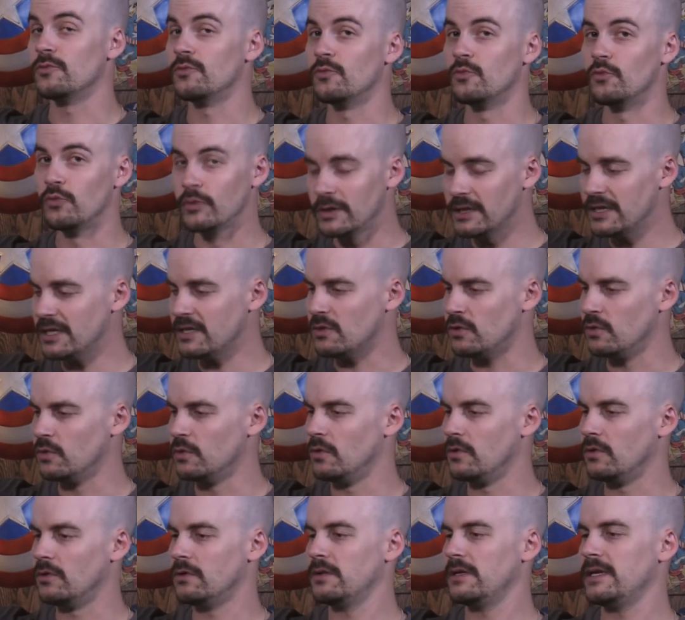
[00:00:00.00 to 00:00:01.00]
Really
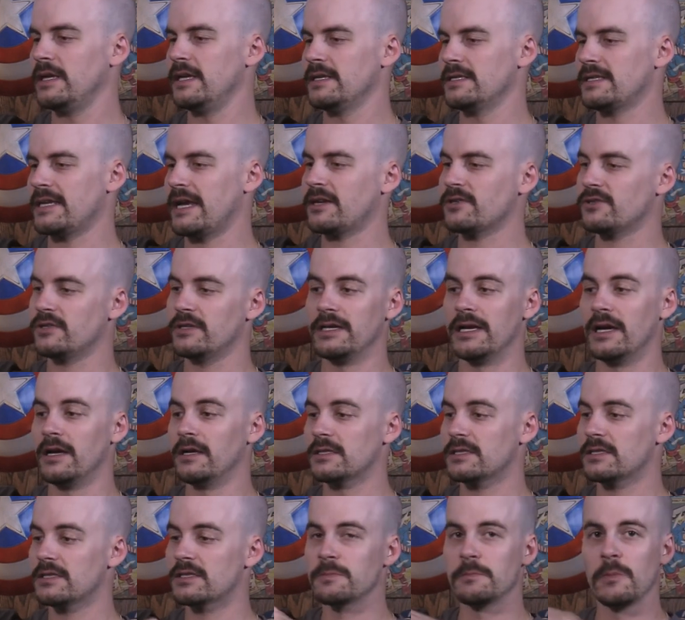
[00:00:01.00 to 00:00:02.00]
cool is actually
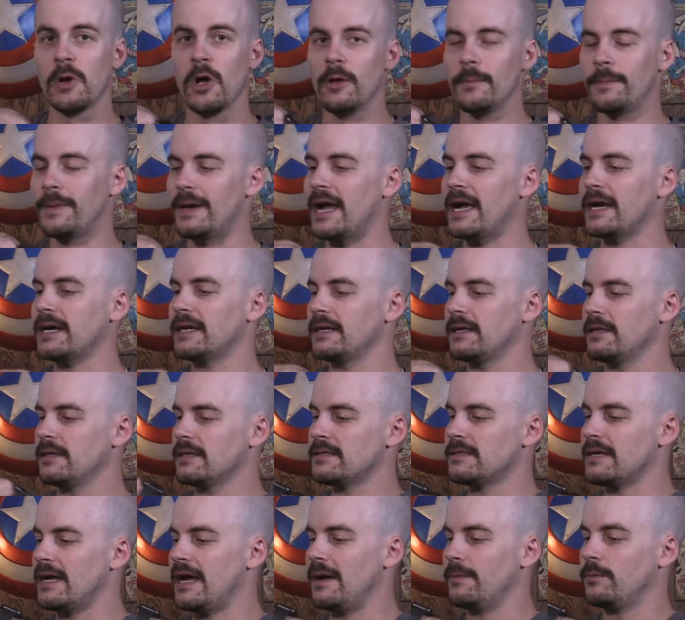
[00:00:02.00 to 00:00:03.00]
a small pocket on
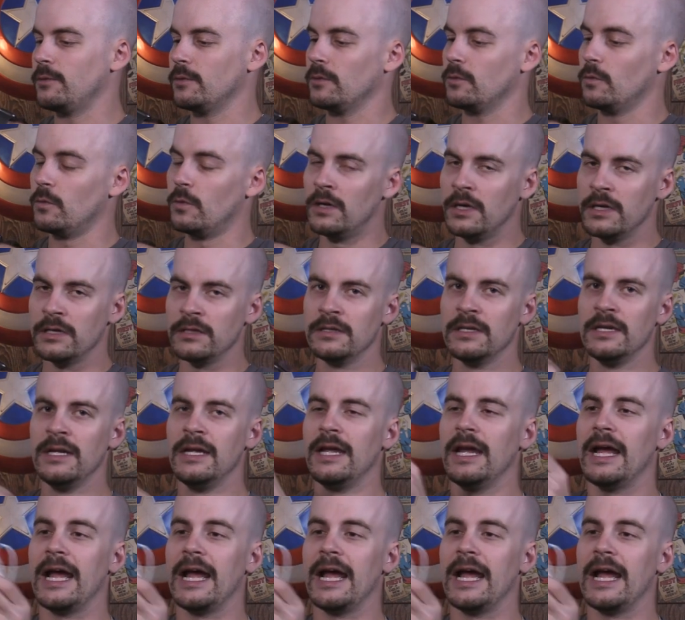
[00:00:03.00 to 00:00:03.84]
the top where one,